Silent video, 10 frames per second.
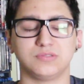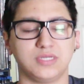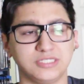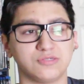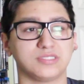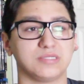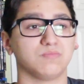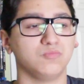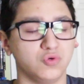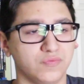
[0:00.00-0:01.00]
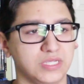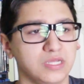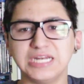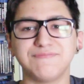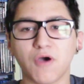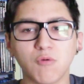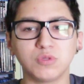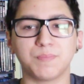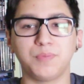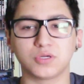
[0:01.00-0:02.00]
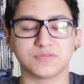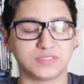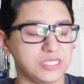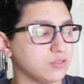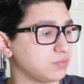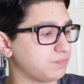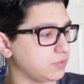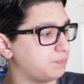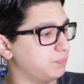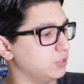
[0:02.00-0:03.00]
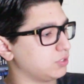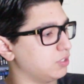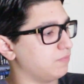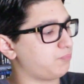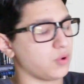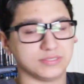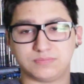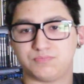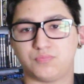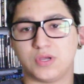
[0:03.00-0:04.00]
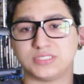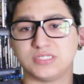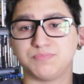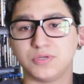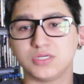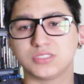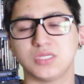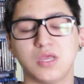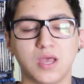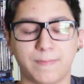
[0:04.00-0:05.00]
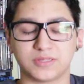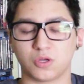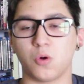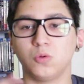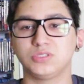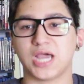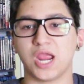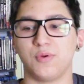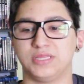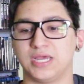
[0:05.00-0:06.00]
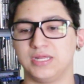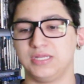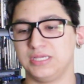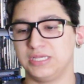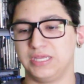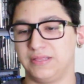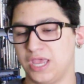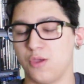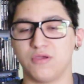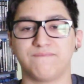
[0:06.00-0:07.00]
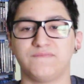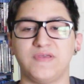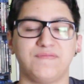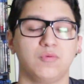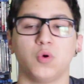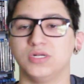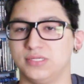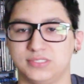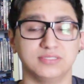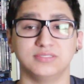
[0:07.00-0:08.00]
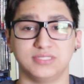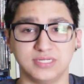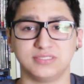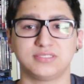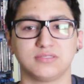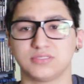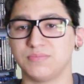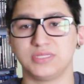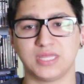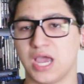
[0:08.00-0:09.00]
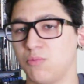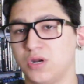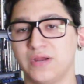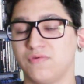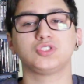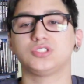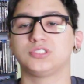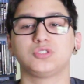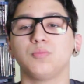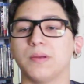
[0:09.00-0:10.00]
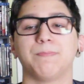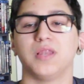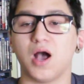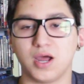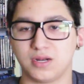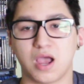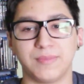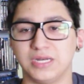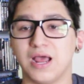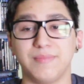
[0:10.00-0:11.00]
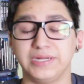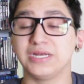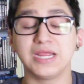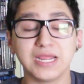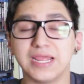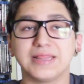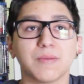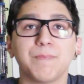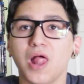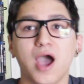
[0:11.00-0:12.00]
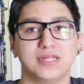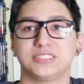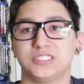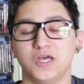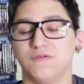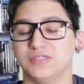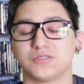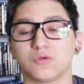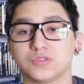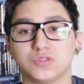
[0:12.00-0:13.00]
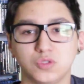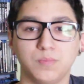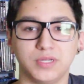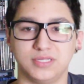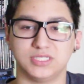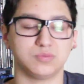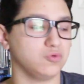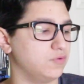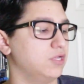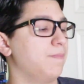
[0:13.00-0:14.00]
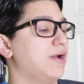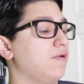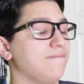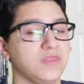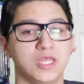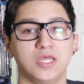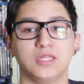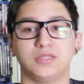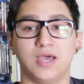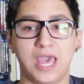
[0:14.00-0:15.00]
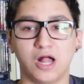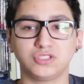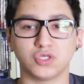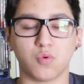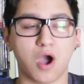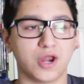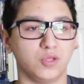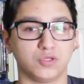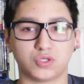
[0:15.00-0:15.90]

interesting movie. And involved with the book of secret, the book of President books, about the whole diary that Area 51 exists, something like that, whatever. Stupid plot. I mean, the plot itself is so stupid in this movie about the El Dorado, the